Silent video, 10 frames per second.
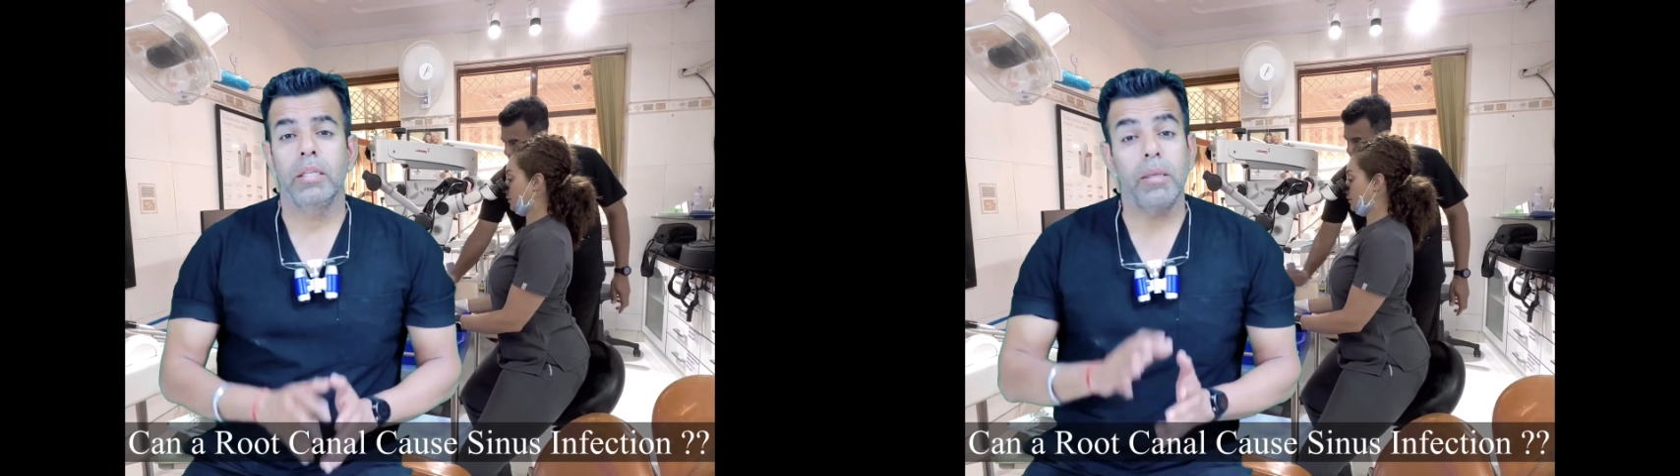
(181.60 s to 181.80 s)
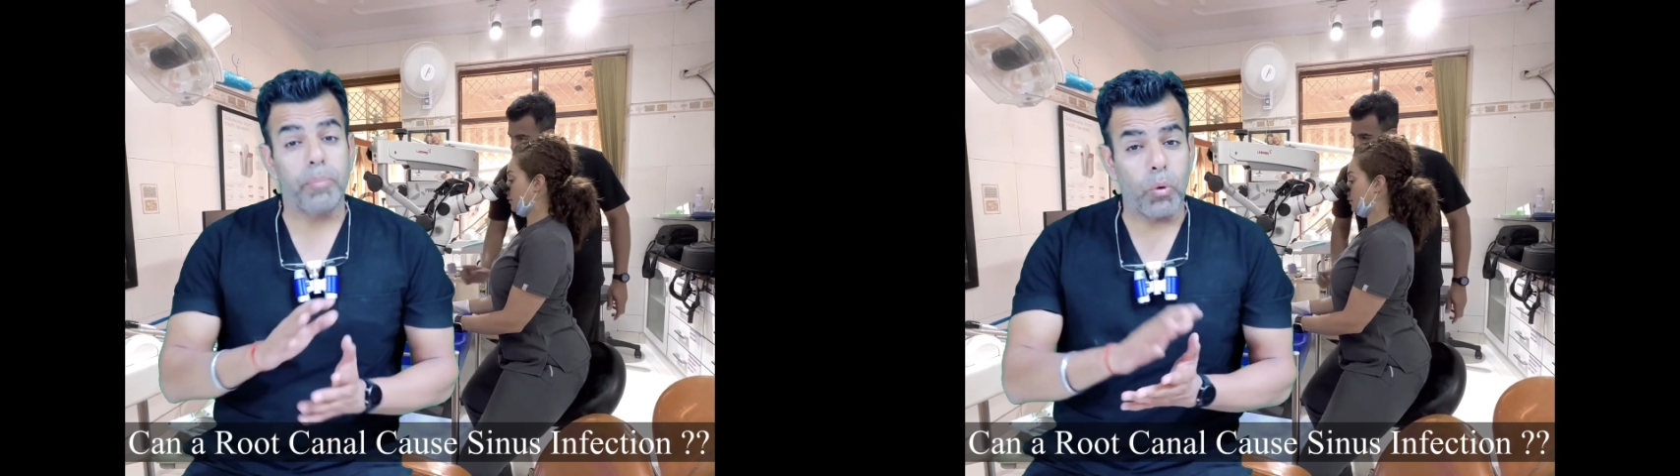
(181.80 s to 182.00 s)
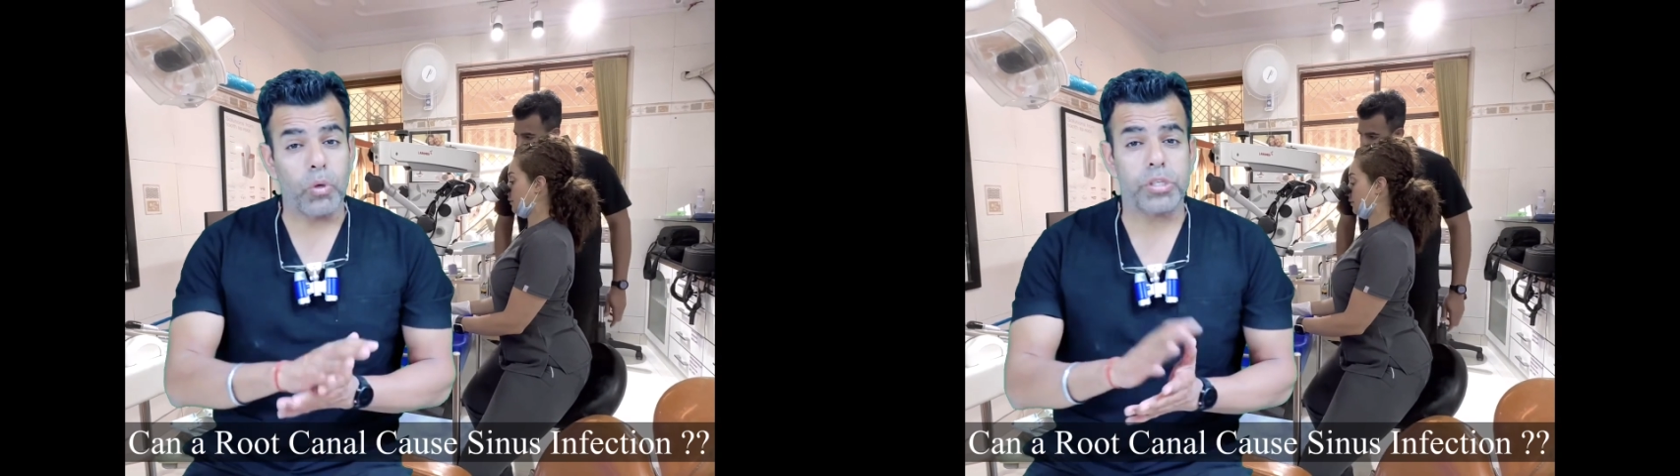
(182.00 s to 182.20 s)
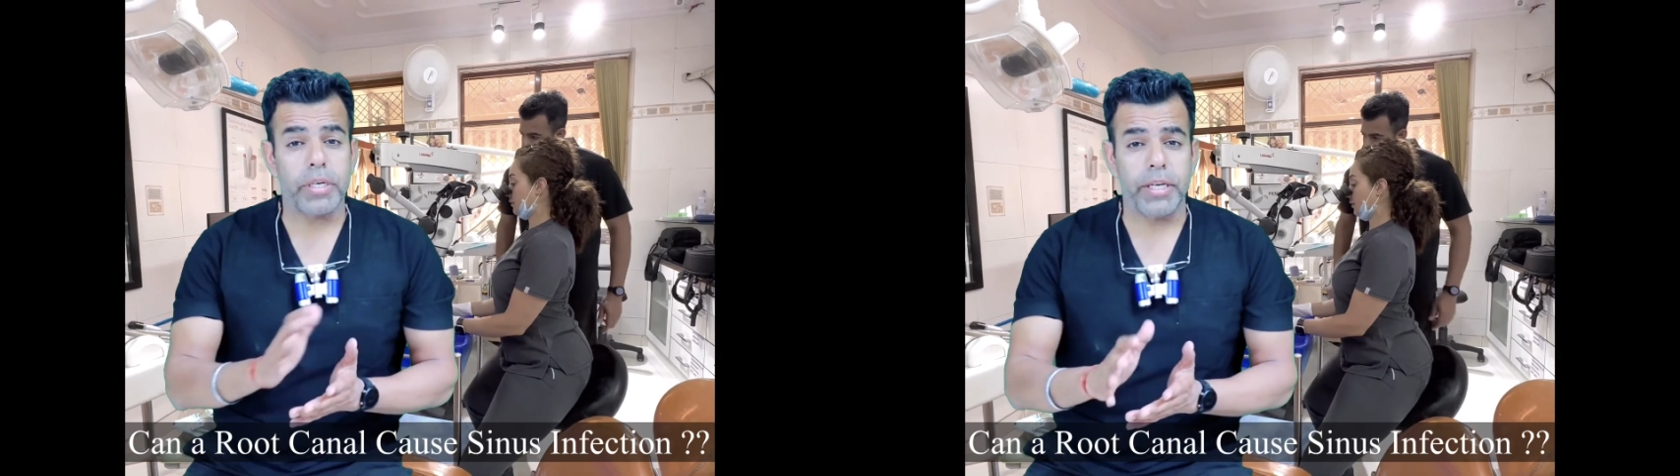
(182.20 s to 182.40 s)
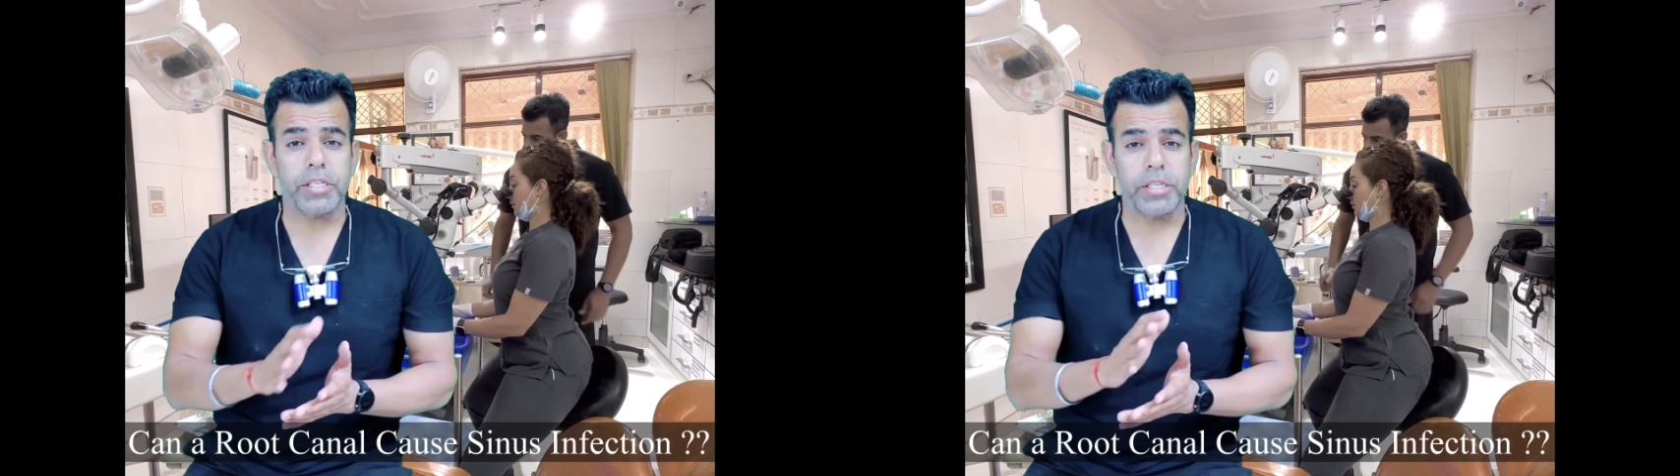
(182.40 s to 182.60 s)
the
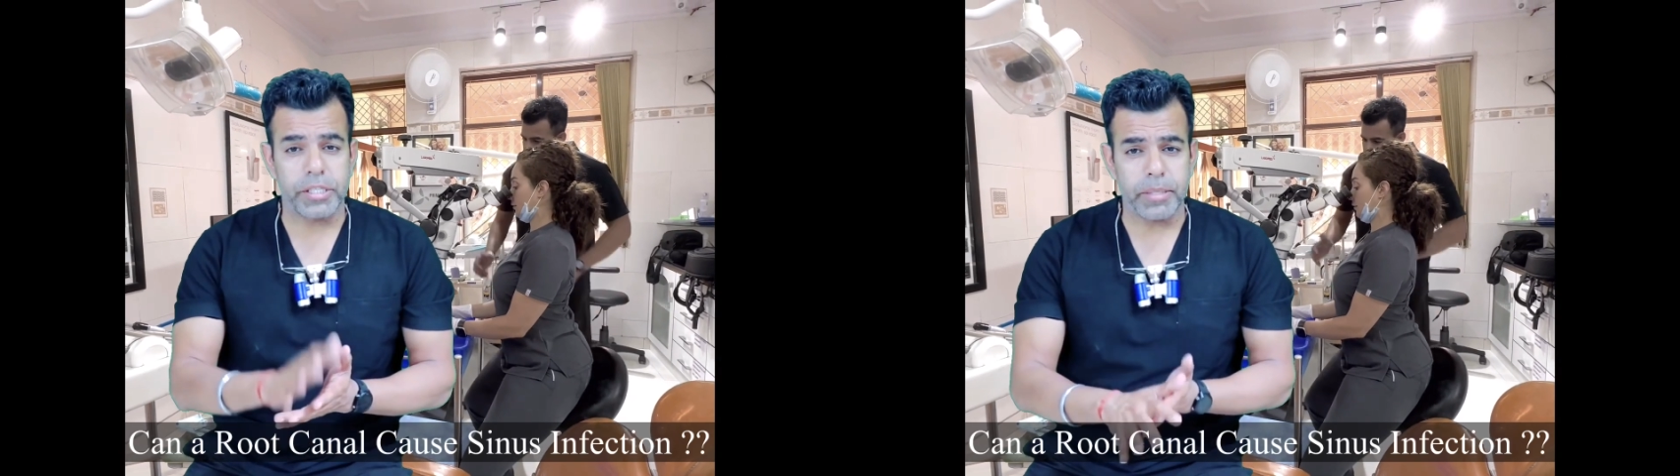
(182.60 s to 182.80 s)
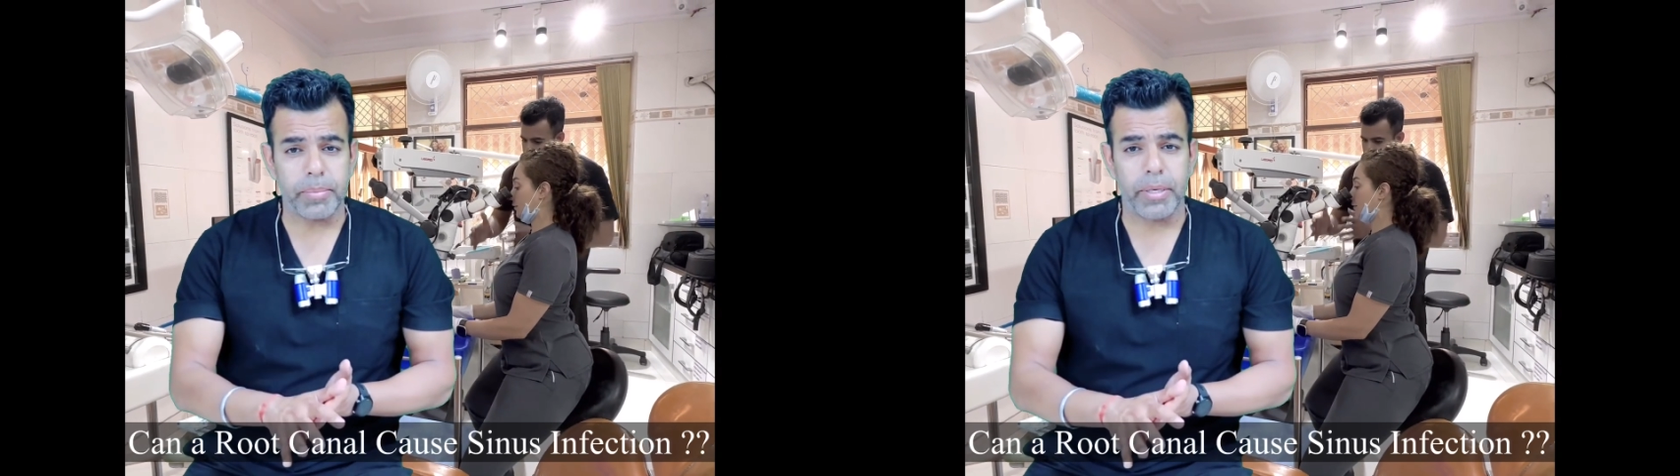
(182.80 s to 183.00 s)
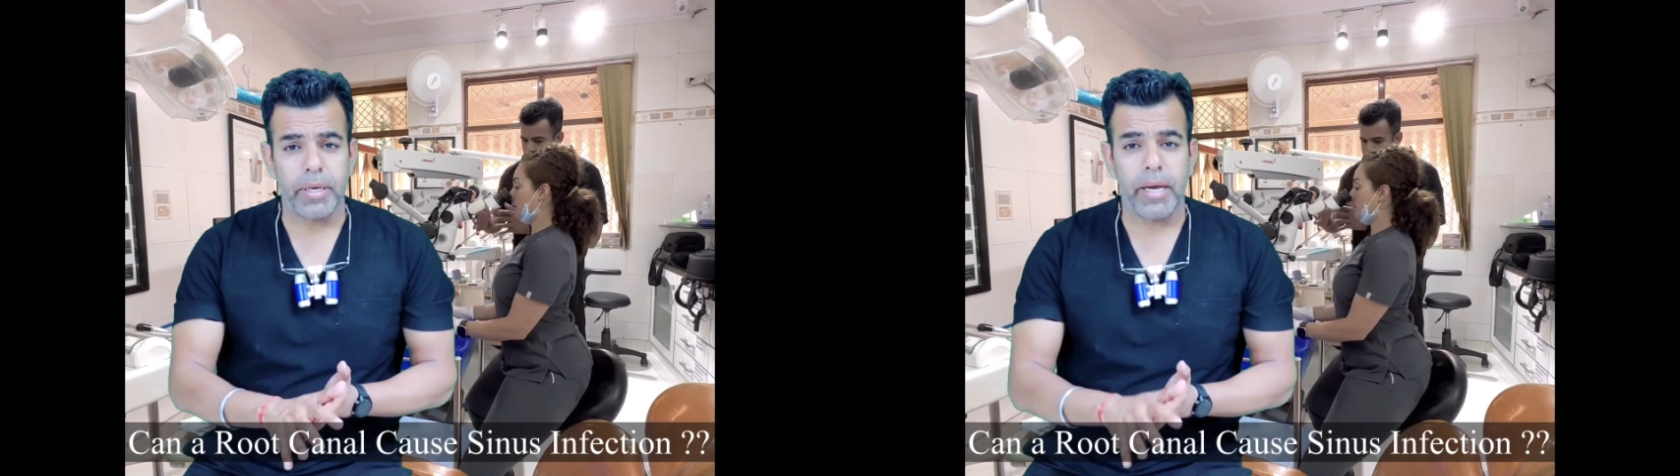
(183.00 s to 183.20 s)
post-nasal drip